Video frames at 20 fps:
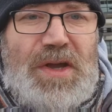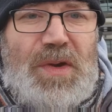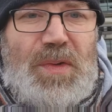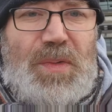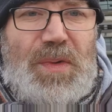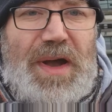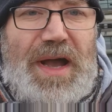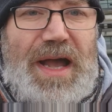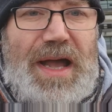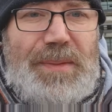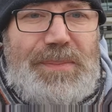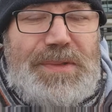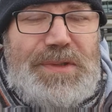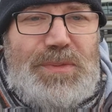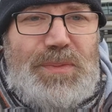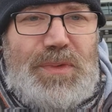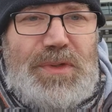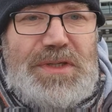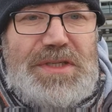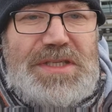what
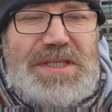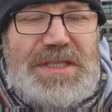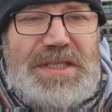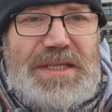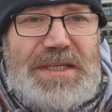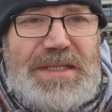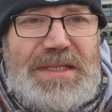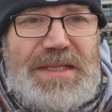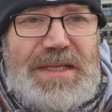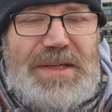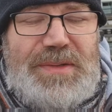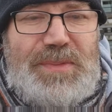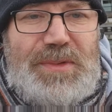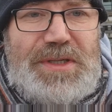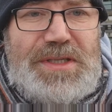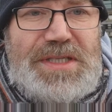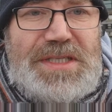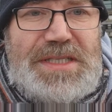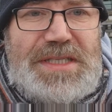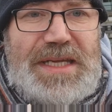happened was that there
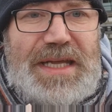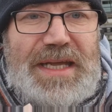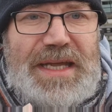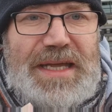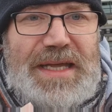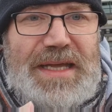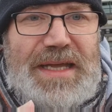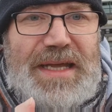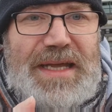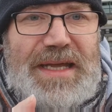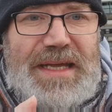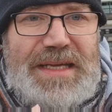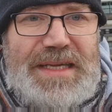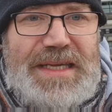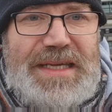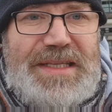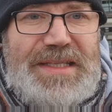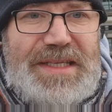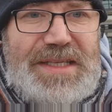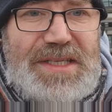was a
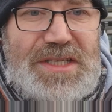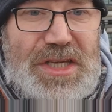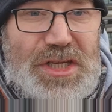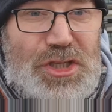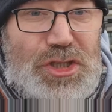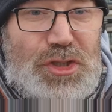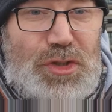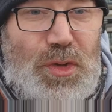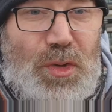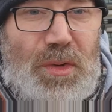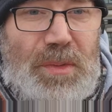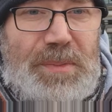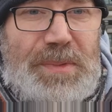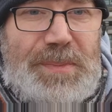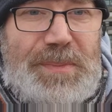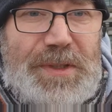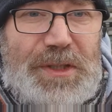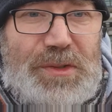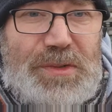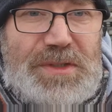hiatus, a stop,
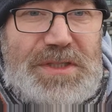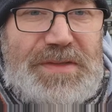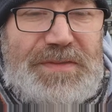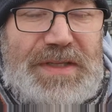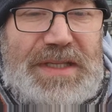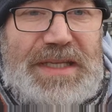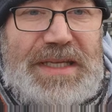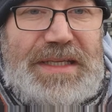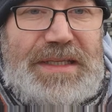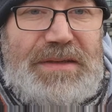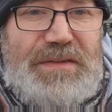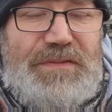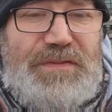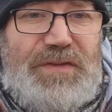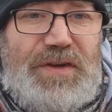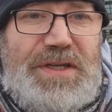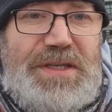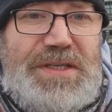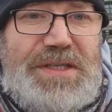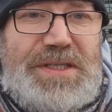because of a lack of
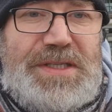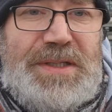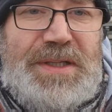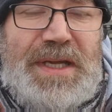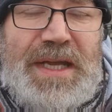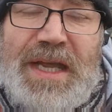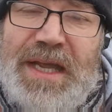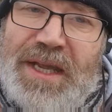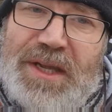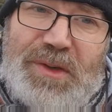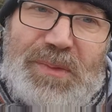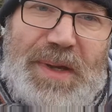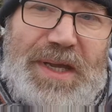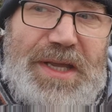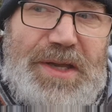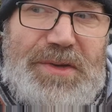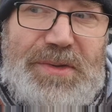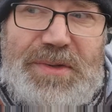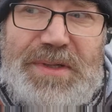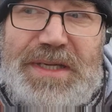funds.
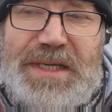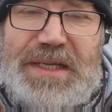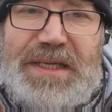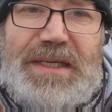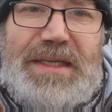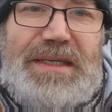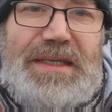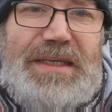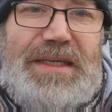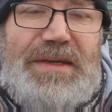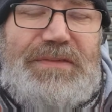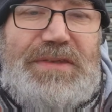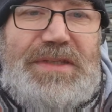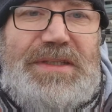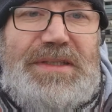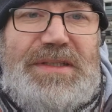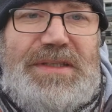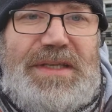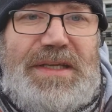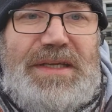Quite ironic
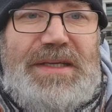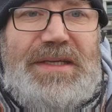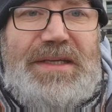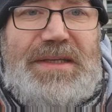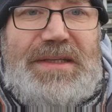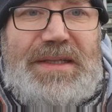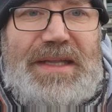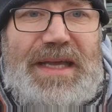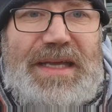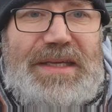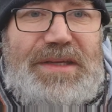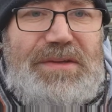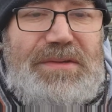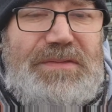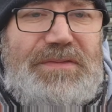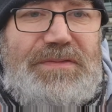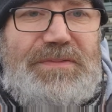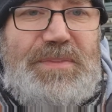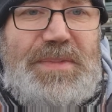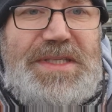given the lack
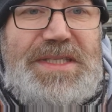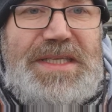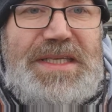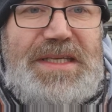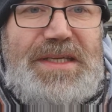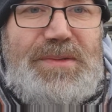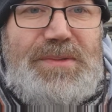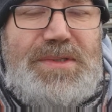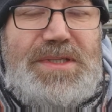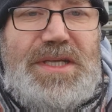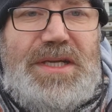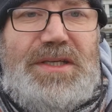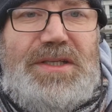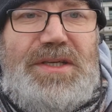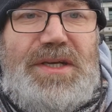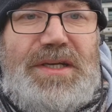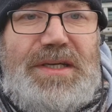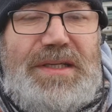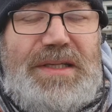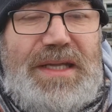of materials that are
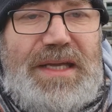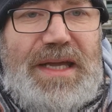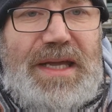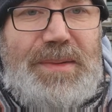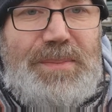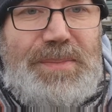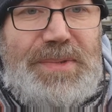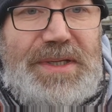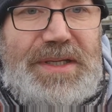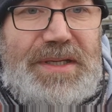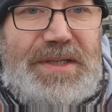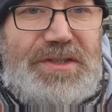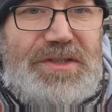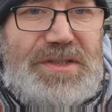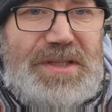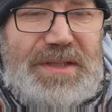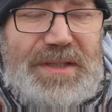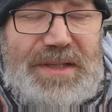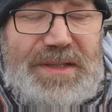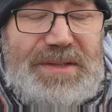currently hampering
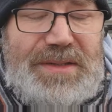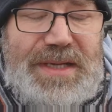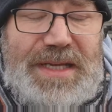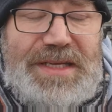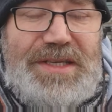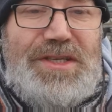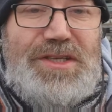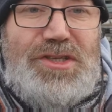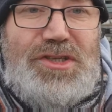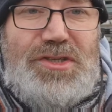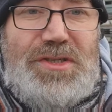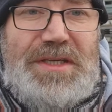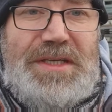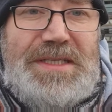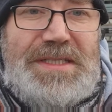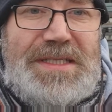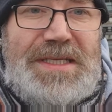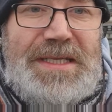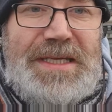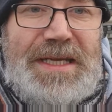our
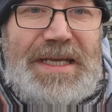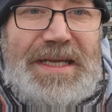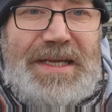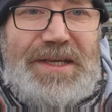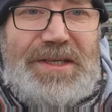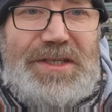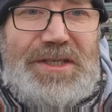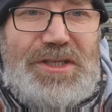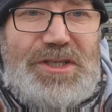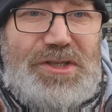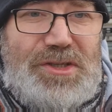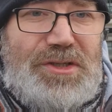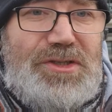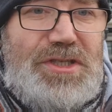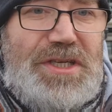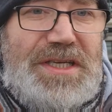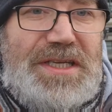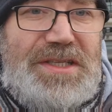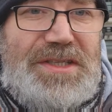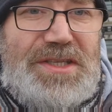industries, our
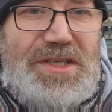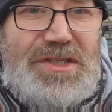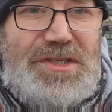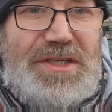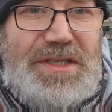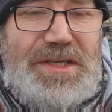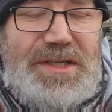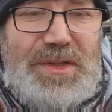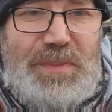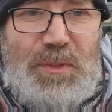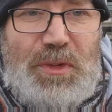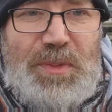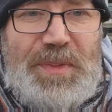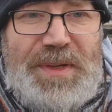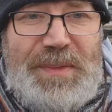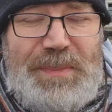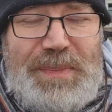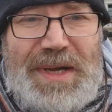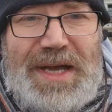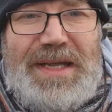construction industry at the
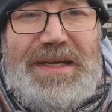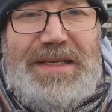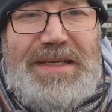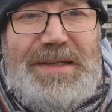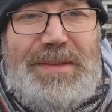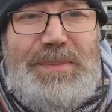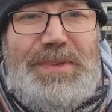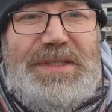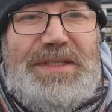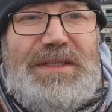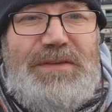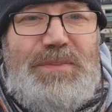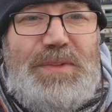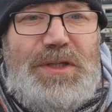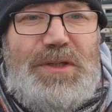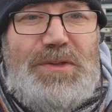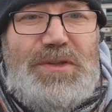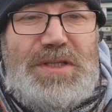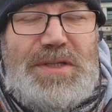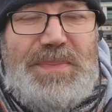moment, partly I believe
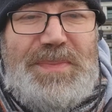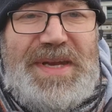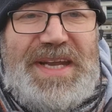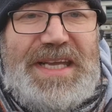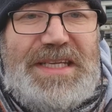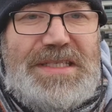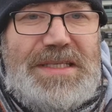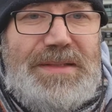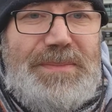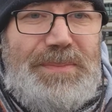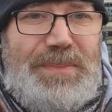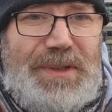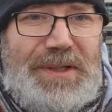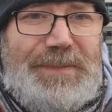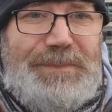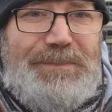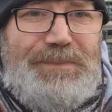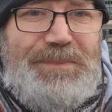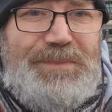because of Brexit. But